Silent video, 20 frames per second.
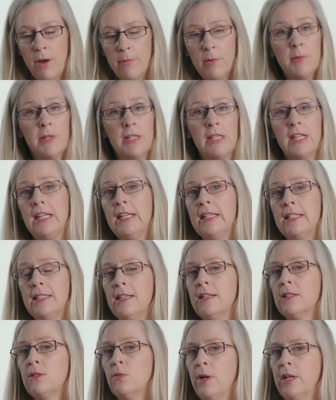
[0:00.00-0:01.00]
probably the
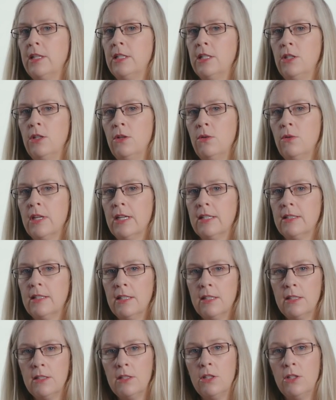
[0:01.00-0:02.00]
easiest way to do this
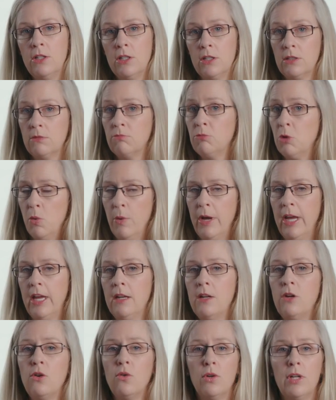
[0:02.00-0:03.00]
is to just go ahead
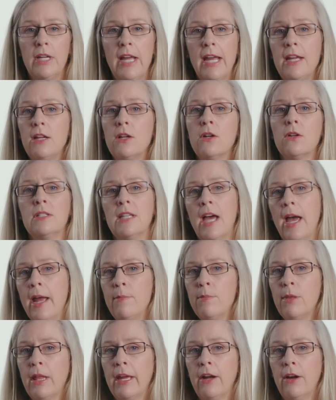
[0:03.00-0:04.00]
and create your
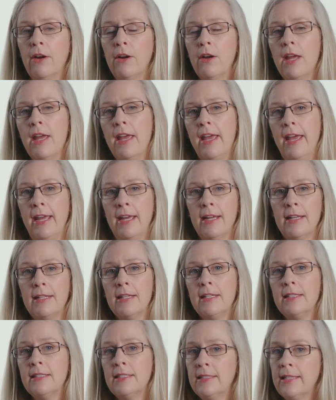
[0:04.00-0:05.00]
type layer
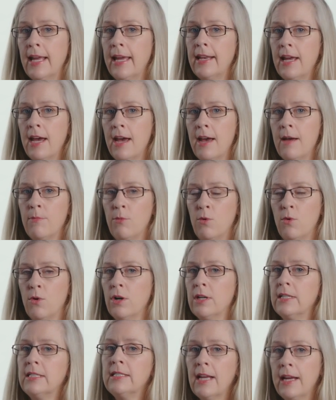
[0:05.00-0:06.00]
and set up
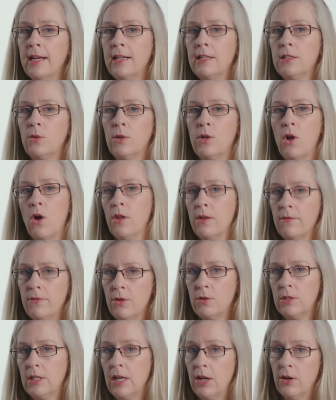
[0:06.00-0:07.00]
or assign to it all of
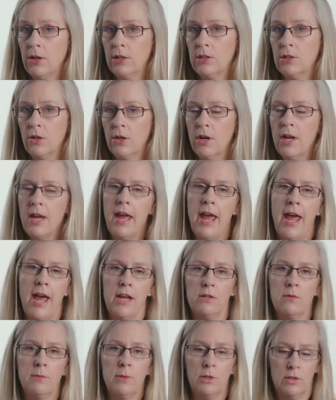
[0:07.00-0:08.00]
those character
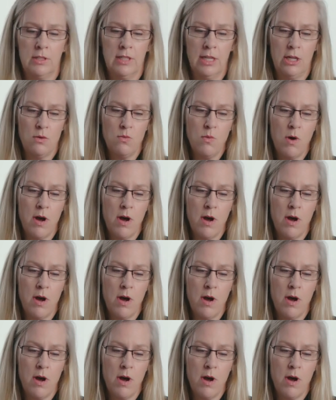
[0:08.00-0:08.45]
attributes that you